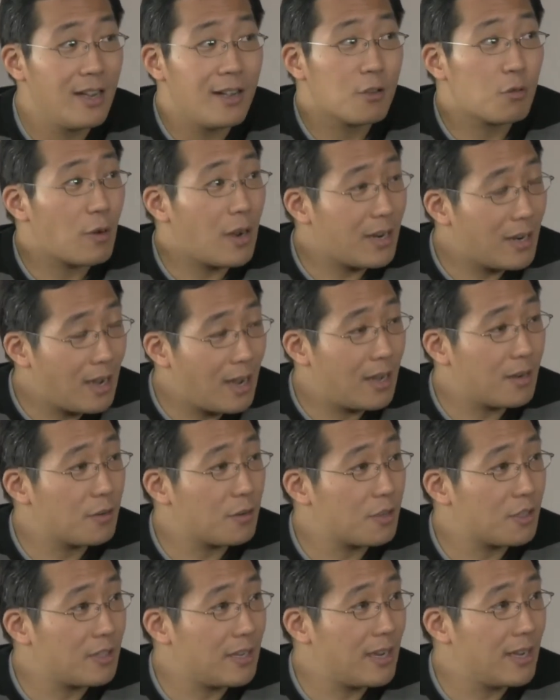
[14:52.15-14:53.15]
Try to
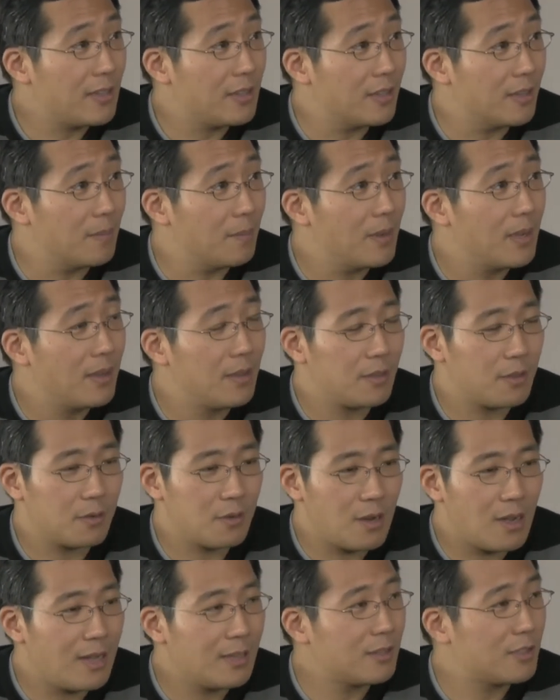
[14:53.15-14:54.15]
understand them. They're
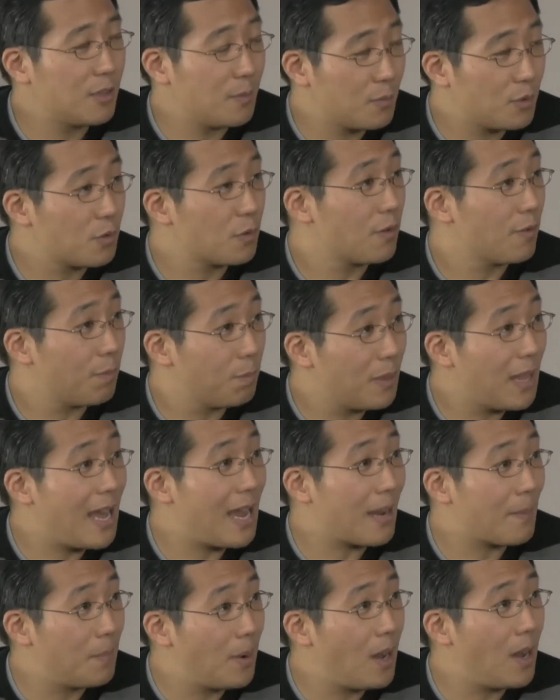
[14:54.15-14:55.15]
not some sort of
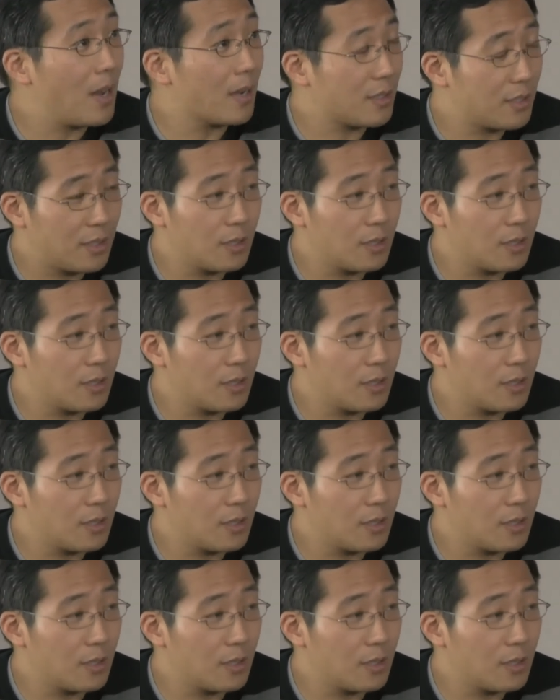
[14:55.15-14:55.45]
black box.